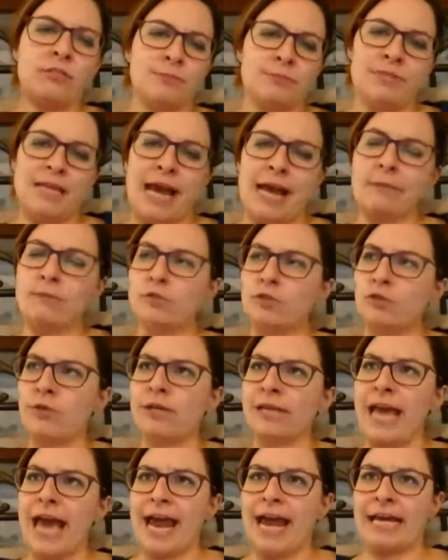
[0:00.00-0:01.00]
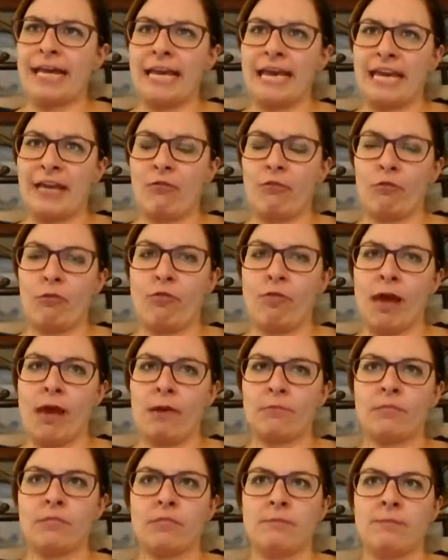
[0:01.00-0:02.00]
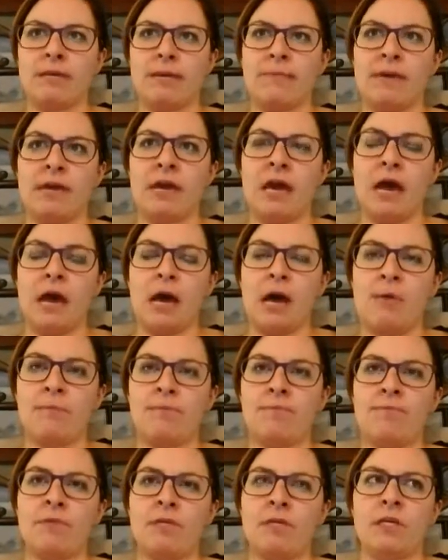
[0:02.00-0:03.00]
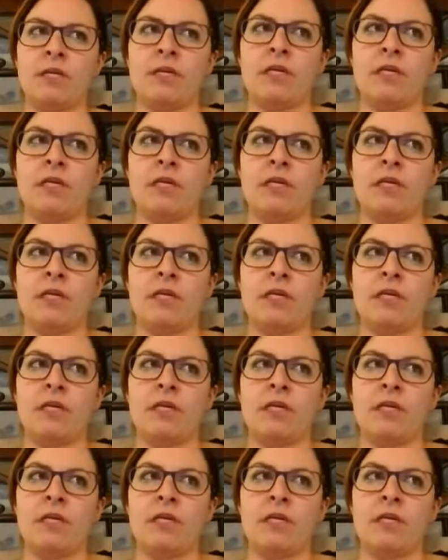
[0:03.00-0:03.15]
sometimes you'll get a candle that was maybe um,